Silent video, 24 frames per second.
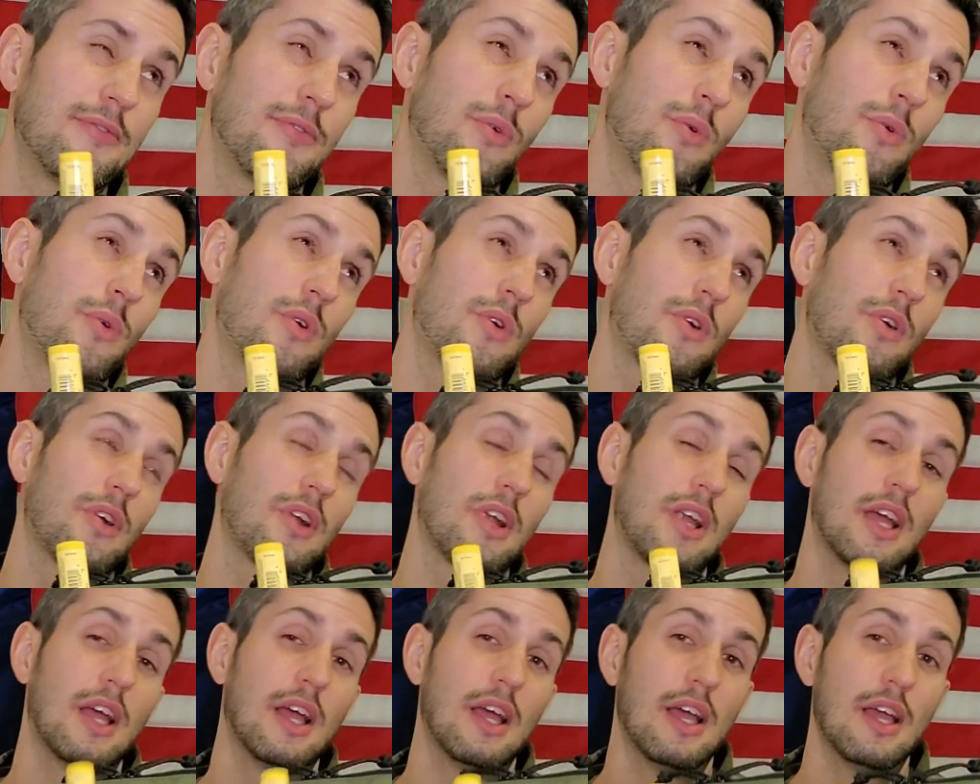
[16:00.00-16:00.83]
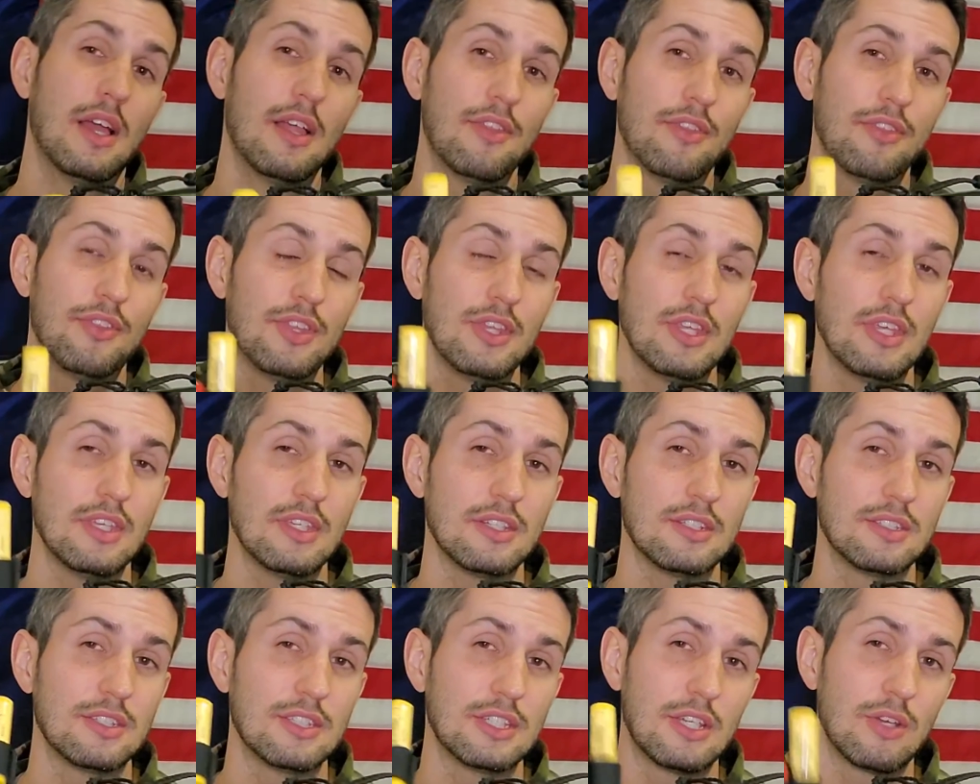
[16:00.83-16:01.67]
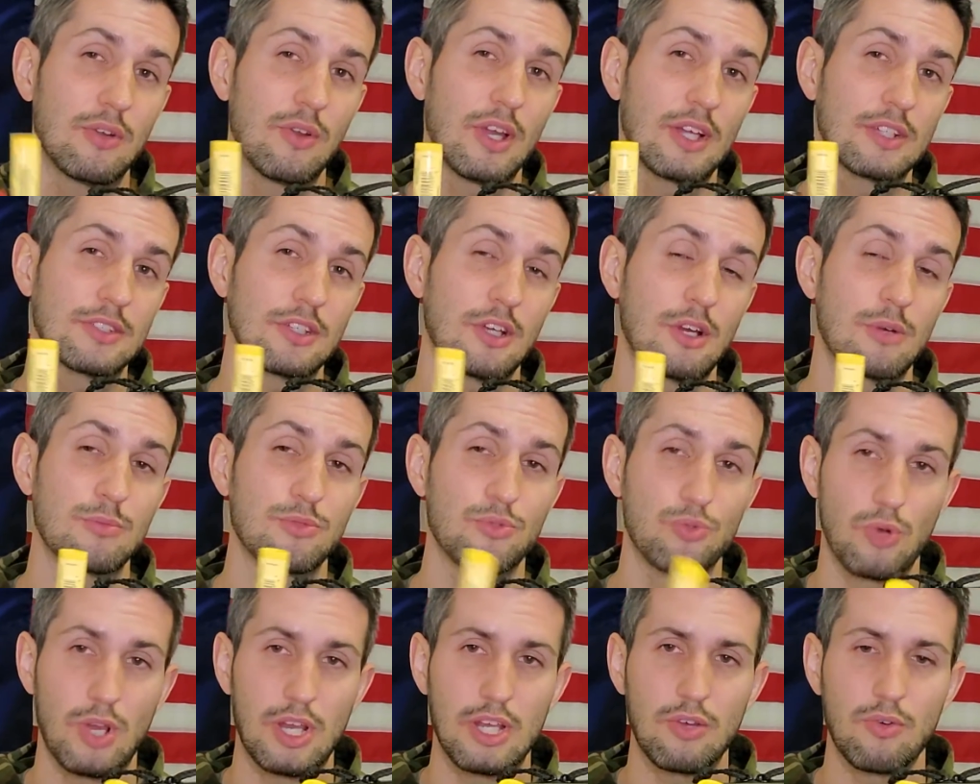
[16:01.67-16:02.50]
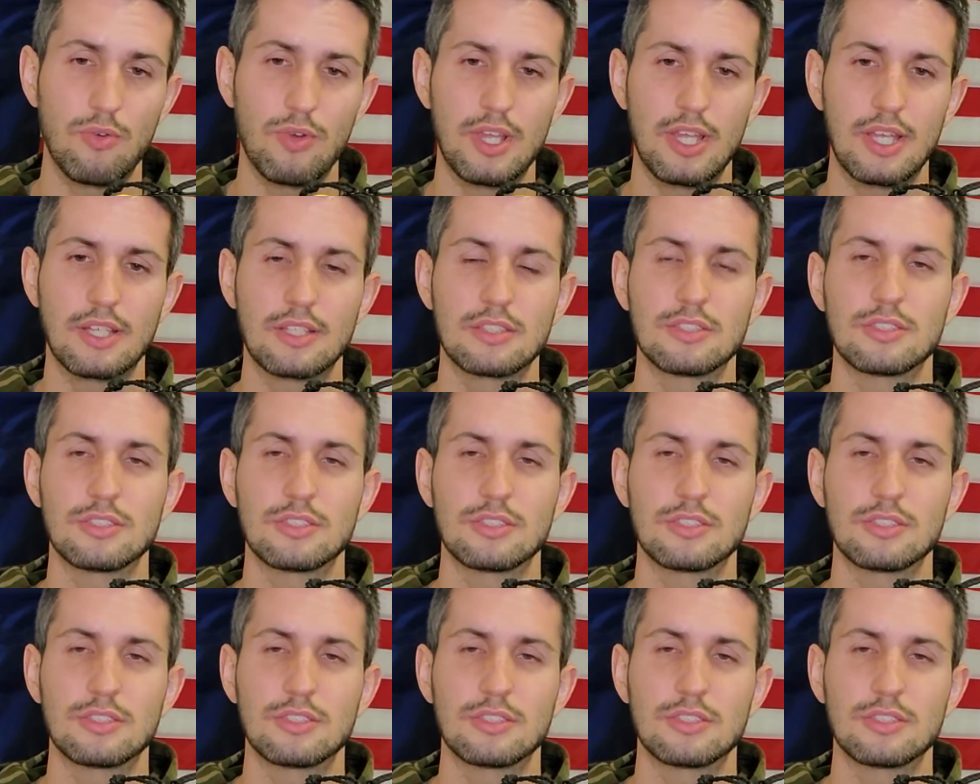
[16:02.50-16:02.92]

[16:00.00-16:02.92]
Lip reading: for the T.rex Arms Ready Rig.